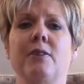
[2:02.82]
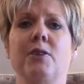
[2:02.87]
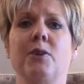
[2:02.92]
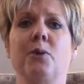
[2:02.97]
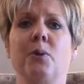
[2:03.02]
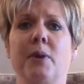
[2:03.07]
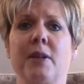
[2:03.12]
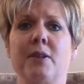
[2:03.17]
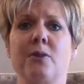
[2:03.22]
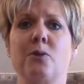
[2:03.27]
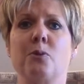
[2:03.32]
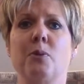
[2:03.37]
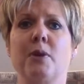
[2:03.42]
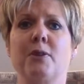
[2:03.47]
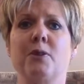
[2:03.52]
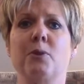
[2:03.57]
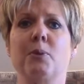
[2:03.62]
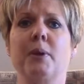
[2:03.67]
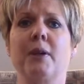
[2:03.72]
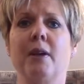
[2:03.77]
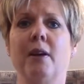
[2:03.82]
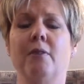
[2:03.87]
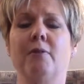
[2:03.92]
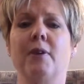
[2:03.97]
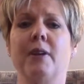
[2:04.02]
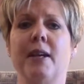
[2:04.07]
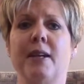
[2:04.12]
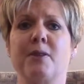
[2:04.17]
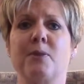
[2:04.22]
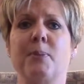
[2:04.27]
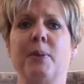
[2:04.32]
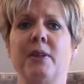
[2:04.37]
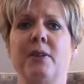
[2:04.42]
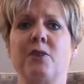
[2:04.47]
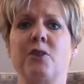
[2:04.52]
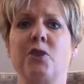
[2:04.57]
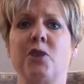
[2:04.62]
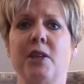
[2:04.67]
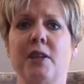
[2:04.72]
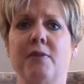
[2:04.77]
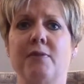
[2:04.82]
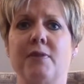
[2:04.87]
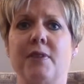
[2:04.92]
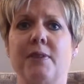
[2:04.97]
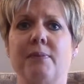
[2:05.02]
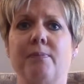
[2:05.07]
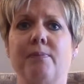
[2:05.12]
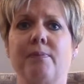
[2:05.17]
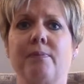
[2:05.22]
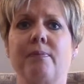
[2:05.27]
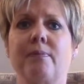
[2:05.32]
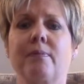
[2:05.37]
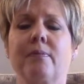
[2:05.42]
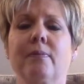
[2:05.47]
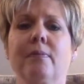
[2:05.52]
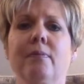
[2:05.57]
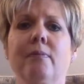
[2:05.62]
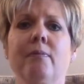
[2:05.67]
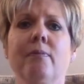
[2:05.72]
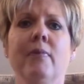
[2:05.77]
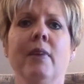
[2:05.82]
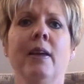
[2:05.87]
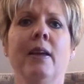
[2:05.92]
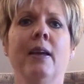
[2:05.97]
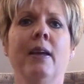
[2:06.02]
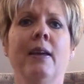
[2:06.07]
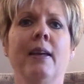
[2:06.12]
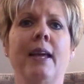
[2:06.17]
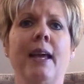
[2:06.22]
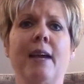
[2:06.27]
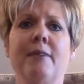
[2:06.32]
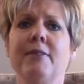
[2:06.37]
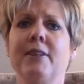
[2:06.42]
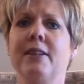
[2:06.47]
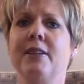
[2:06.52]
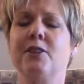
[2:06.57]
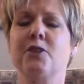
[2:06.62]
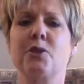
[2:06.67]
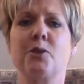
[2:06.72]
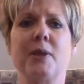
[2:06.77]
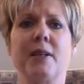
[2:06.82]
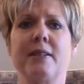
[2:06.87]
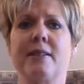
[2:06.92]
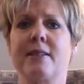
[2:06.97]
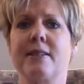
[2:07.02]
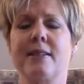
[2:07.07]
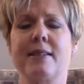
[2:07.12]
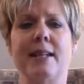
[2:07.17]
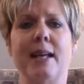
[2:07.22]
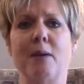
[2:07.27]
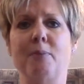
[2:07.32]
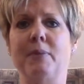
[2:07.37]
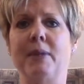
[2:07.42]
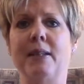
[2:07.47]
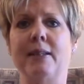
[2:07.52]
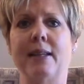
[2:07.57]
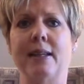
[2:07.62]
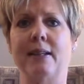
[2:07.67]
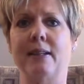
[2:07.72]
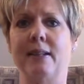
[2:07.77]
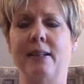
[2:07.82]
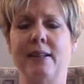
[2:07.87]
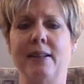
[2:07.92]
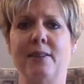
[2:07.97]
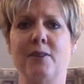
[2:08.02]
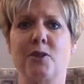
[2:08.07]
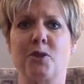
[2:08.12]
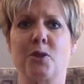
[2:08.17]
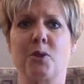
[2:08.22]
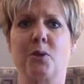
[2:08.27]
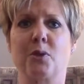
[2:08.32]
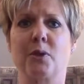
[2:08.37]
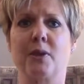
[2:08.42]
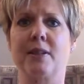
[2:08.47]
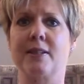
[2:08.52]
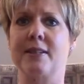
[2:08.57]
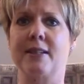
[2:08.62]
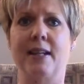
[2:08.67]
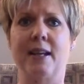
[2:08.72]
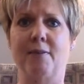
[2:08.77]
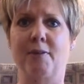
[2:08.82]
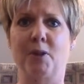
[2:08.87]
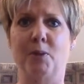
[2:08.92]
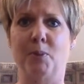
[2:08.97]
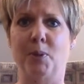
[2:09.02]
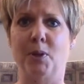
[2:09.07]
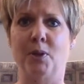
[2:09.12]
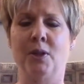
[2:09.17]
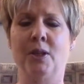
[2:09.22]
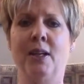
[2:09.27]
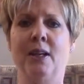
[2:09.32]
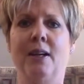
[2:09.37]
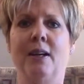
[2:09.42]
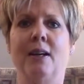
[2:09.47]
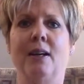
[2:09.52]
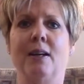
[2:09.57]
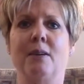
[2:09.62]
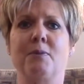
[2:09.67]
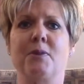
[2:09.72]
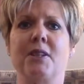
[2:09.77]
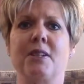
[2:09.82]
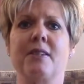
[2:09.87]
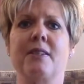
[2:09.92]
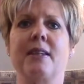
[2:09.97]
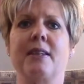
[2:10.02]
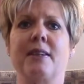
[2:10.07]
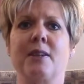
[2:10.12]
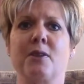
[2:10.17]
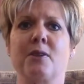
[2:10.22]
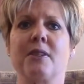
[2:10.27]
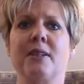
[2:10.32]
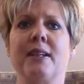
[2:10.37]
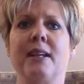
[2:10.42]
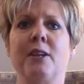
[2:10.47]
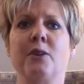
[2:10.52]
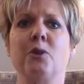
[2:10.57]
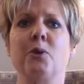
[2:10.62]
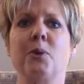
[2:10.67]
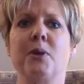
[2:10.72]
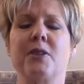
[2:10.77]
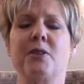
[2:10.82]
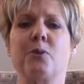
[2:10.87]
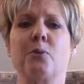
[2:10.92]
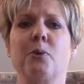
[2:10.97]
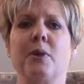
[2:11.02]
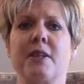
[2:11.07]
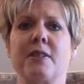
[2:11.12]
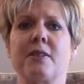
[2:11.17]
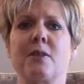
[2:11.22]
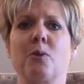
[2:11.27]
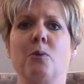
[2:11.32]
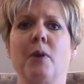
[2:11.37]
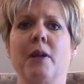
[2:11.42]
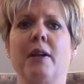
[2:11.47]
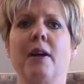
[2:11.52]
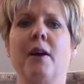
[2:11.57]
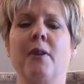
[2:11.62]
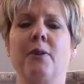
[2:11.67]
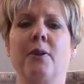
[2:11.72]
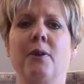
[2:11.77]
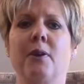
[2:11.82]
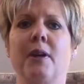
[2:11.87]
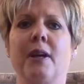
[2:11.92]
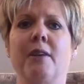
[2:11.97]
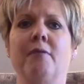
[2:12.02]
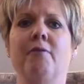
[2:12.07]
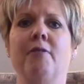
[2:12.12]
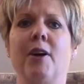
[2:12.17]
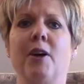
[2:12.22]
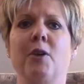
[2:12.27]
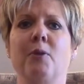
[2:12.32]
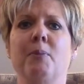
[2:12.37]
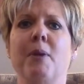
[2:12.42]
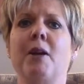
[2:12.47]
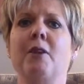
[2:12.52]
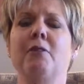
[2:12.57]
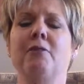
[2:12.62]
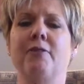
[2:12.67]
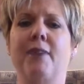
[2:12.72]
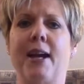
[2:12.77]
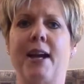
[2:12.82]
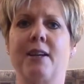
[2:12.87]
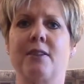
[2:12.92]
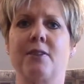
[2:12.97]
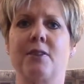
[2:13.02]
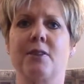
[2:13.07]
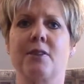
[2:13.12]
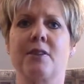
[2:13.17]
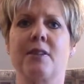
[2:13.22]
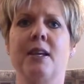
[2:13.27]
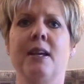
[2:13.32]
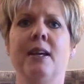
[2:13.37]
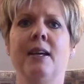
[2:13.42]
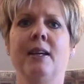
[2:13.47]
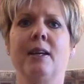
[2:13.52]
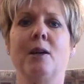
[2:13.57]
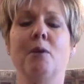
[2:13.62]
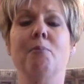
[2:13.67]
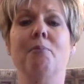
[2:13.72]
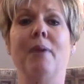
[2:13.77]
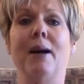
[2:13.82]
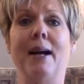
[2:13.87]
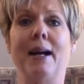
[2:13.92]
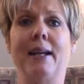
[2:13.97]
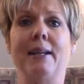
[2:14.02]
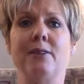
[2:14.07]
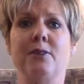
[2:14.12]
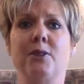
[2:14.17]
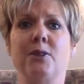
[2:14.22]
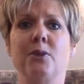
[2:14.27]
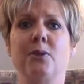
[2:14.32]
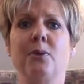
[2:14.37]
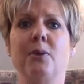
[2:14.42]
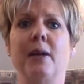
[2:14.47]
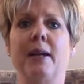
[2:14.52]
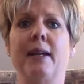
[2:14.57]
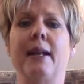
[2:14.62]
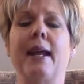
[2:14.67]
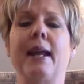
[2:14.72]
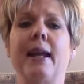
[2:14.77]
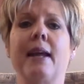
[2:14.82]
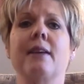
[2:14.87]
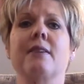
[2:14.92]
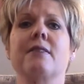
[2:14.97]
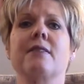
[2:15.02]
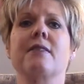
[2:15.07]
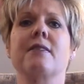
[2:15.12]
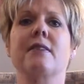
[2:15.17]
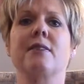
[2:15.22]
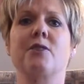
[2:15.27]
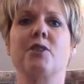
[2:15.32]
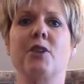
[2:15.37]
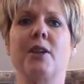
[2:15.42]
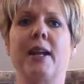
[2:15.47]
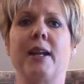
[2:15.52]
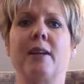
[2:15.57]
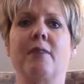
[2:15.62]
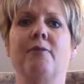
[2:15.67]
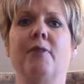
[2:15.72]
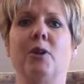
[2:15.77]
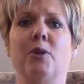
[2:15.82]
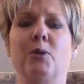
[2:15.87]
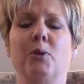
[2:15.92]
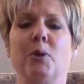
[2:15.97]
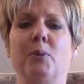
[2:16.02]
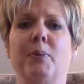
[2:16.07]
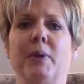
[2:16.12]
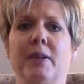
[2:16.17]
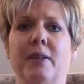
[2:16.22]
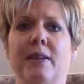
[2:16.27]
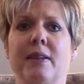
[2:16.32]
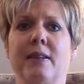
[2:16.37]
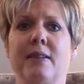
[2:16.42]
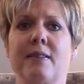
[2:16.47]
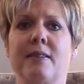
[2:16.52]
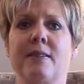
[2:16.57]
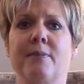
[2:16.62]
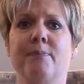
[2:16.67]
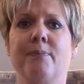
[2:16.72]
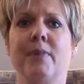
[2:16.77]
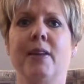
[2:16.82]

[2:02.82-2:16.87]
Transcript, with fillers: degrees once recovery has been achieved having these traits does not mean that an eating disorder is inevitable, uh, just that there's an increased risk when other environmental factors combine to enhance the genetic vulnerabilities.